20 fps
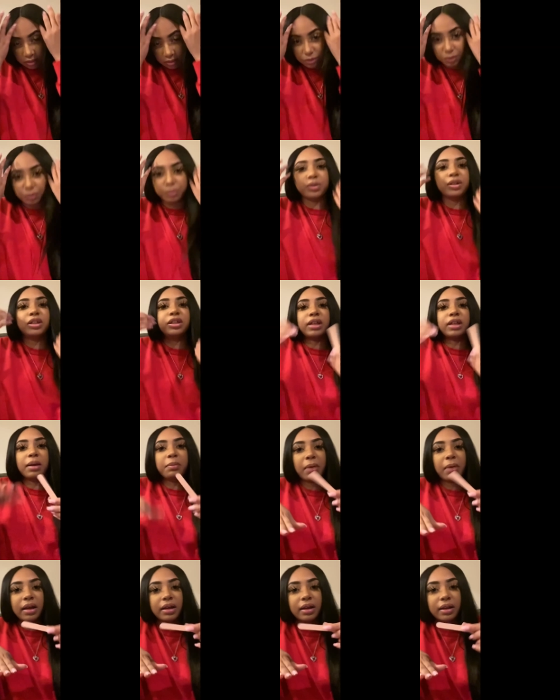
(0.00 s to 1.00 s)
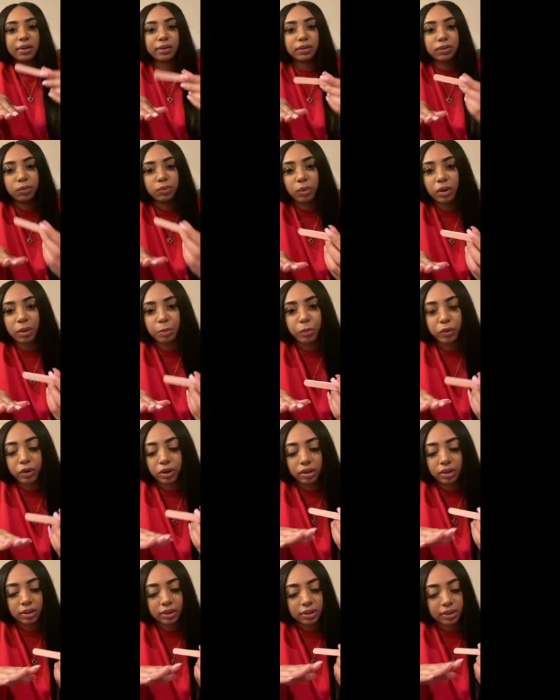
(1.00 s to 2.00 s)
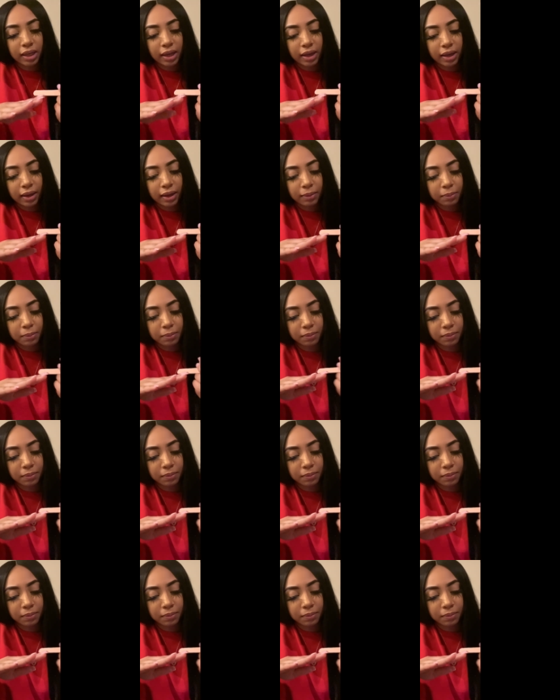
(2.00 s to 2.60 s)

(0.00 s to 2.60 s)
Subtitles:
reshape my nails one more good time.